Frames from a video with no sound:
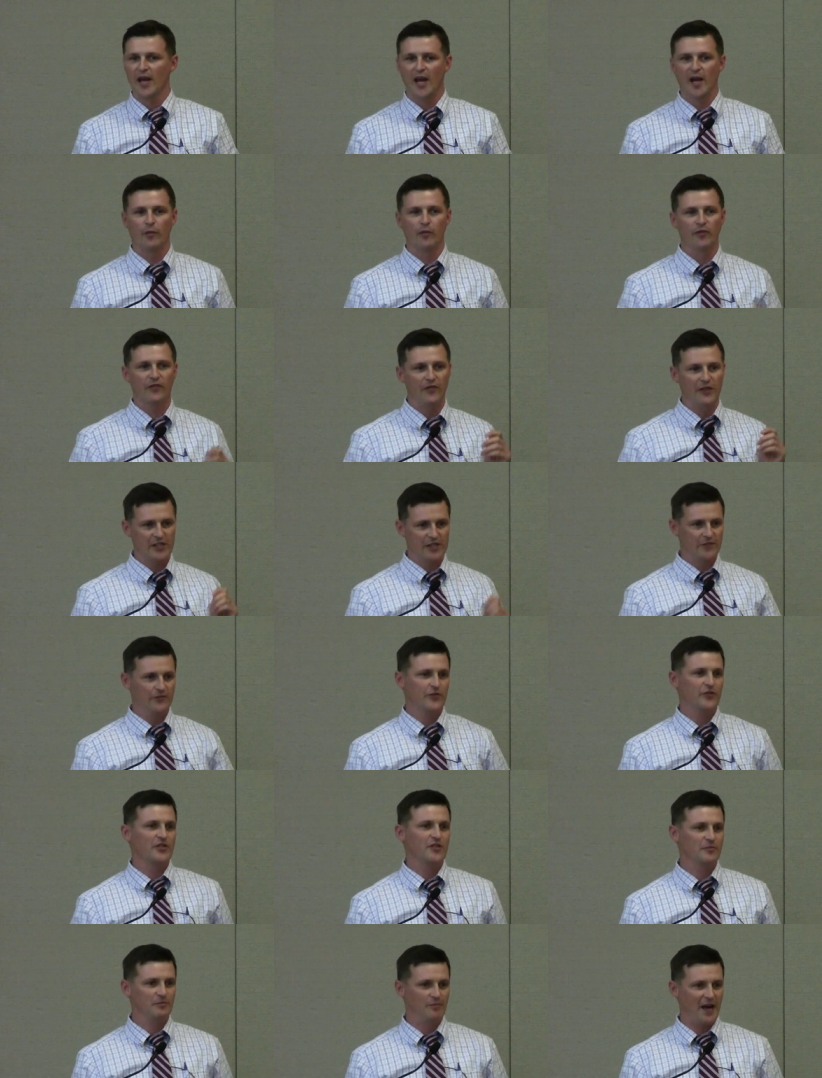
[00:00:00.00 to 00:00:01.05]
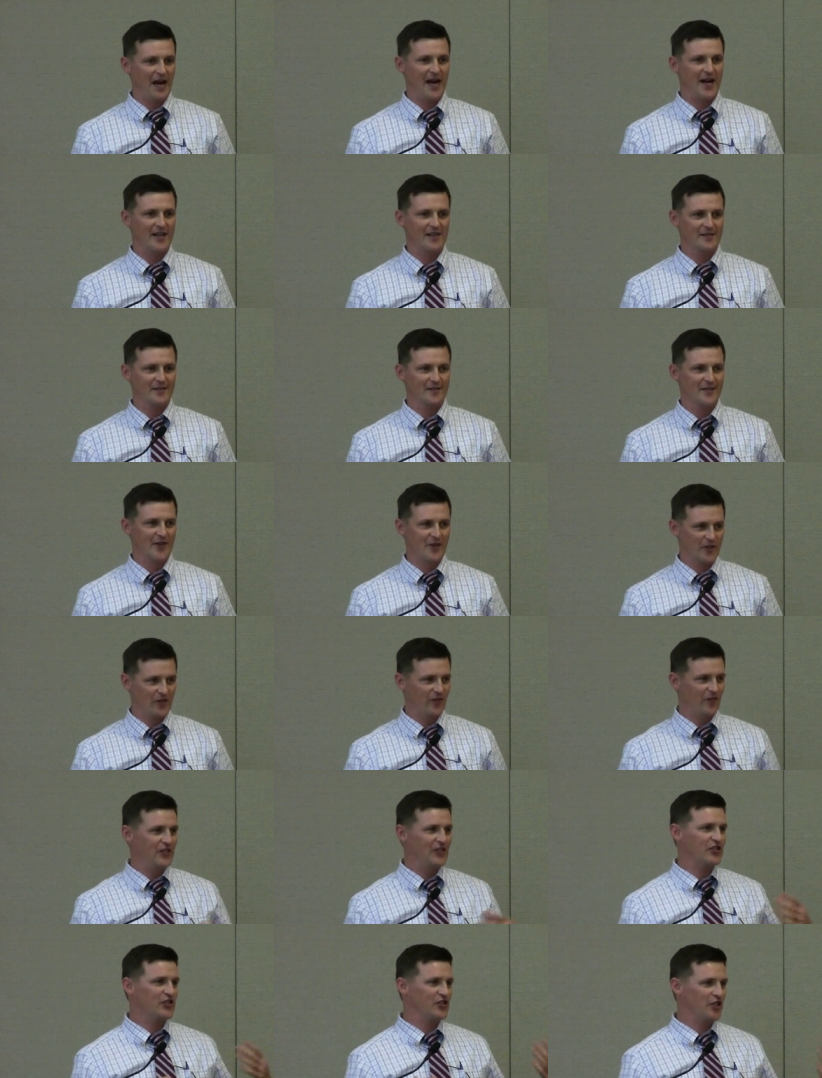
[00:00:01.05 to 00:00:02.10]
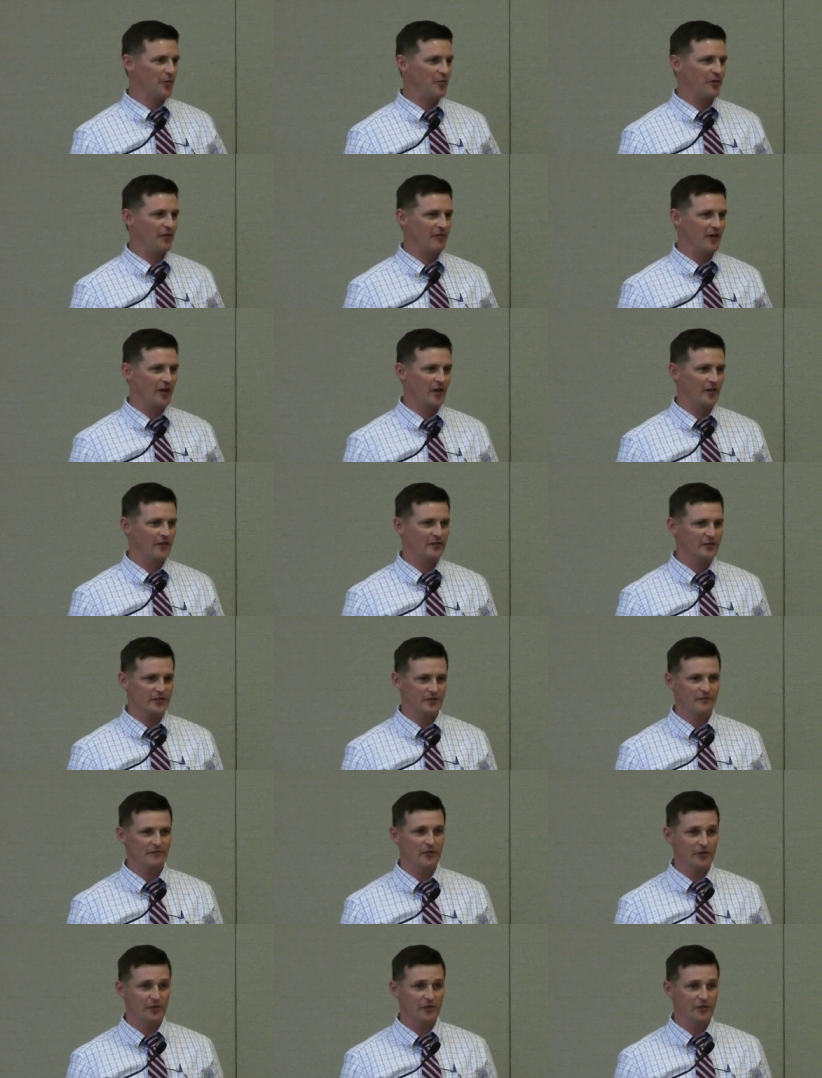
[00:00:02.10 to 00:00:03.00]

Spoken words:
and we're fishing for some bass. And there's fish jumping around us.